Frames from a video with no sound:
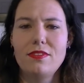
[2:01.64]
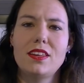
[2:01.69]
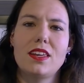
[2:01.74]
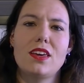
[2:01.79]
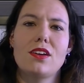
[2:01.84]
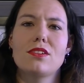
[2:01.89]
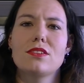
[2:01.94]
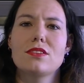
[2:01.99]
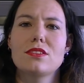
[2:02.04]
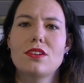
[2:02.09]

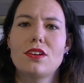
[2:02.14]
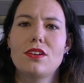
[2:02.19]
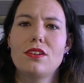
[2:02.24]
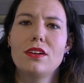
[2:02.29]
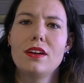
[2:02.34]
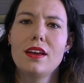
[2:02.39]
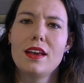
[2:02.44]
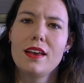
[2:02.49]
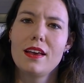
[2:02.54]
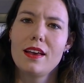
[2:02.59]
video, so
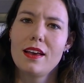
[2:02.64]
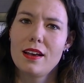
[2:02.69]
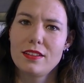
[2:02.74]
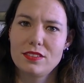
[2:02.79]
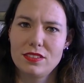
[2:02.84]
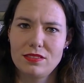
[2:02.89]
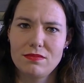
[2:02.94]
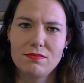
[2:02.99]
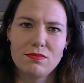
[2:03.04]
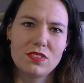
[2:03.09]

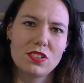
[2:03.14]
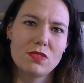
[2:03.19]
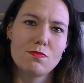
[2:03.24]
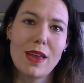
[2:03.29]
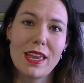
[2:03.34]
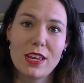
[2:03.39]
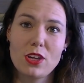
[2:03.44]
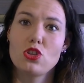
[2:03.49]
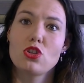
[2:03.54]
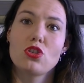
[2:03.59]

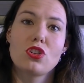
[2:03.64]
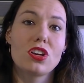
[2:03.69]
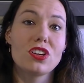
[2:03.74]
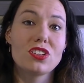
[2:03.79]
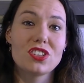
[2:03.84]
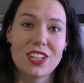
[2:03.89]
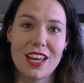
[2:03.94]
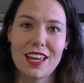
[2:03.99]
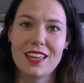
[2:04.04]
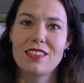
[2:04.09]
make sure you
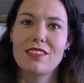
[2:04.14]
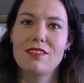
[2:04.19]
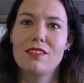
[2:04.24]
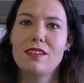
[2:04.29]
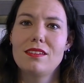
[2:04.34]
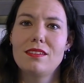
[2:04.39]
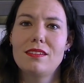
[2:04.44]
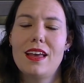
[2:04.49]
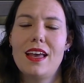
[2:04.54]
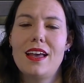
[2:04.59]
check
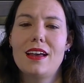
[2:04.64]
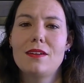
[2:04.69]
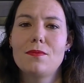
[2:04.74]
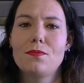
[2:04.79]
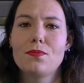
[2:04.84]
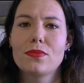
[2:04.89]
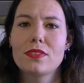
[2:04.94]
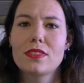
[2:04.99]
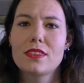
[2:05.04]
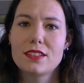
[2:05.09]

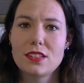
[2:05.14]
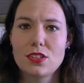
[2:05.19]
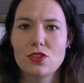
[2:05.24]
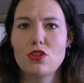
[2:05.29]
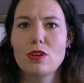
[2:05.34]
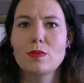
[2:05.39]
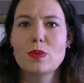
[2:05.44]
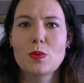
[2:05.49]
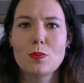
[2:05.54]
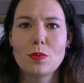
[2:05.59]
the
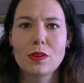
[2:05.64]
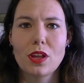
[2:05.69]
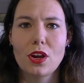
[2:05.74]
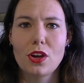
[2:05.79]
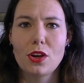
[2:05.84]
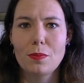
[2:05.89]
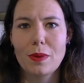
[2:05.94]
description below,